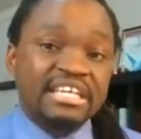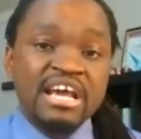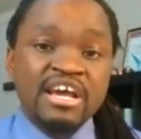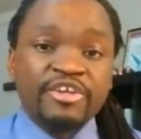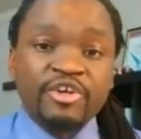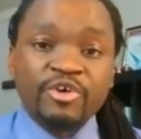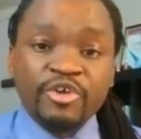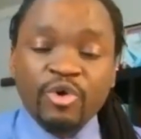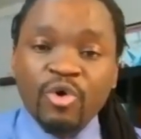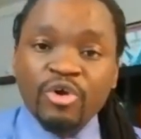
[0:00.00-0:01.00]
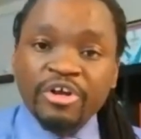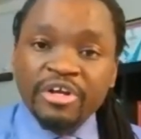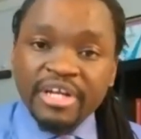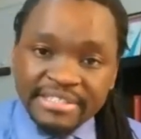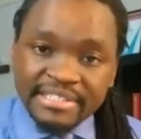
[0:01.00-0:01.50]
you know your
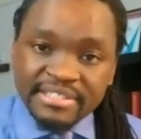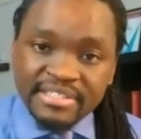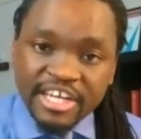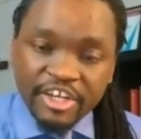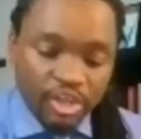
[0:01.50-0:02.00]
lessons that